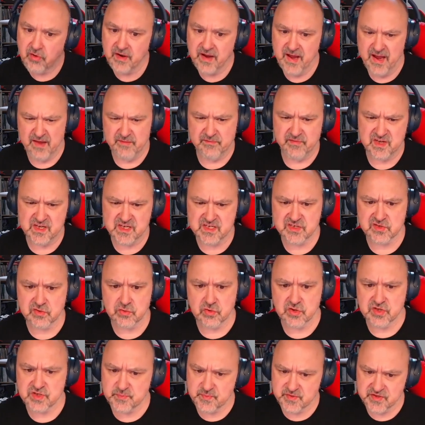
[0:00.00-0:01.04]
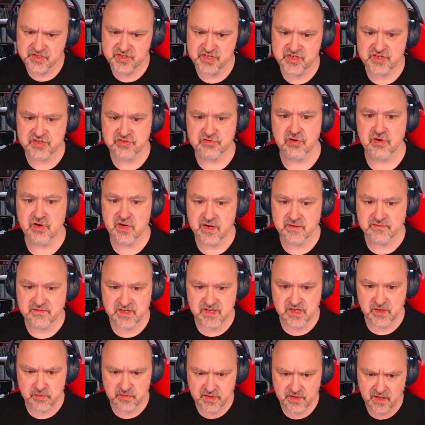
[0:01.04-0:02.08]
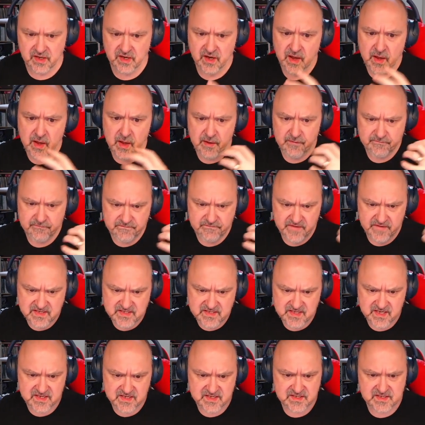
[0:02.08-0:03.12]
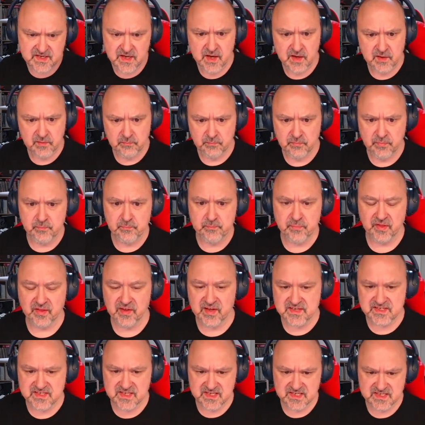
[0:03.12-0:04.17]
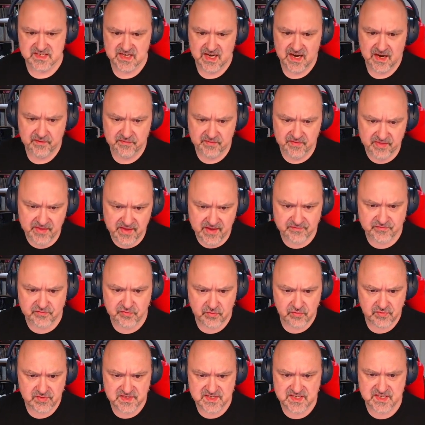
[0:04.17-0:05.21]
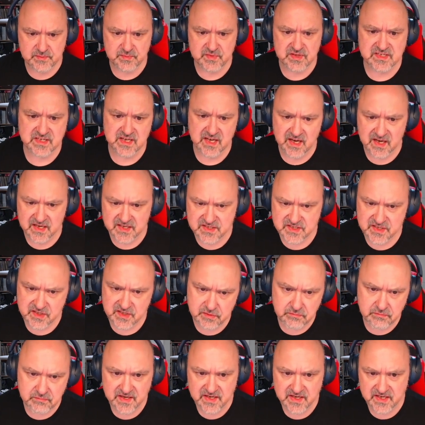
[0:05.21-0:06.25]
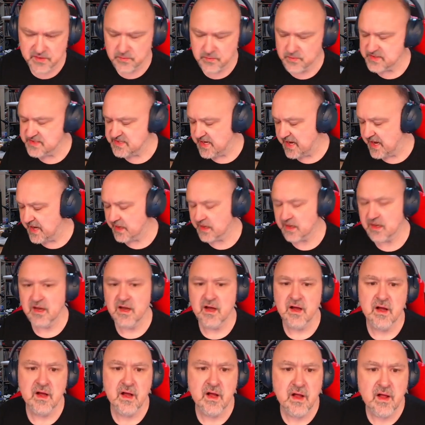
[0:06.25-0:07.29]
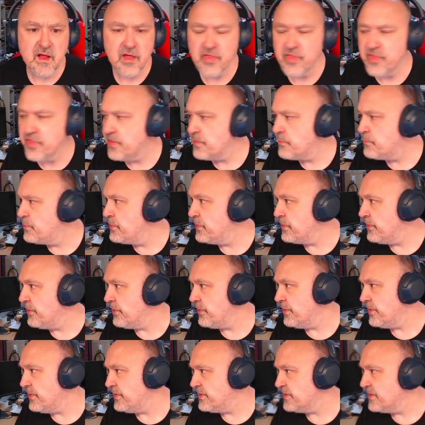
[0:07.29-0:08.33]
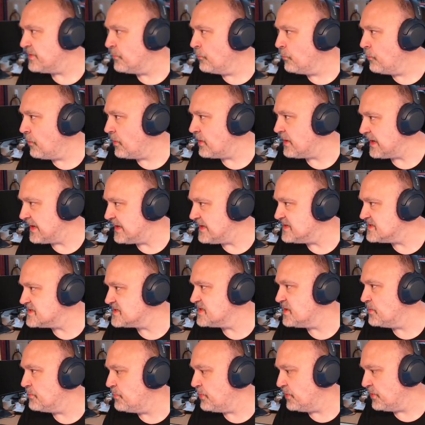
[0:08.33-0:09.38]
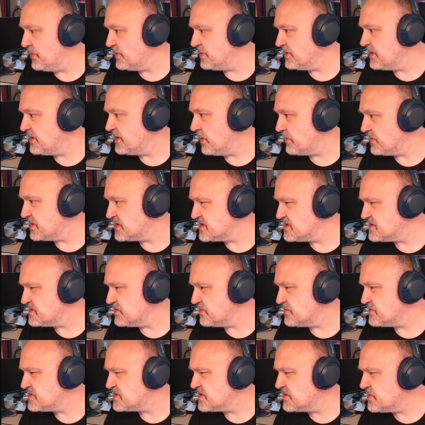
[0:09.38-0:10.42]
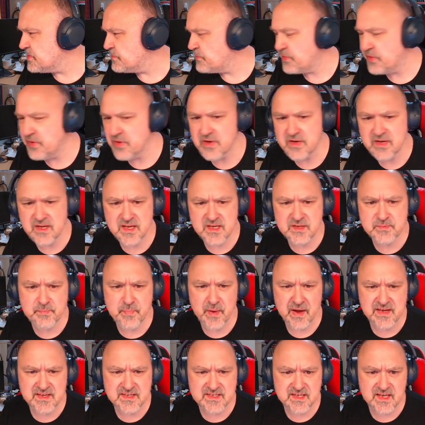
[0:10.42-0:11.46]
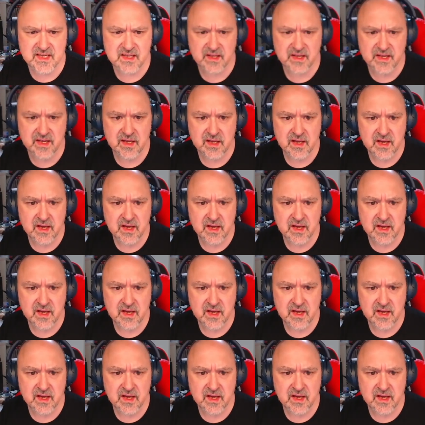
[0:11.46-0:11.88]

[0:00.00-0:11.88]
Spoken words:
heavy swords, but she's strong enough to deal with it. Vint has blessed his staff, and they've drawn scimitars and are ready to attack. The bird. What is the bird going to do? So the bird is basically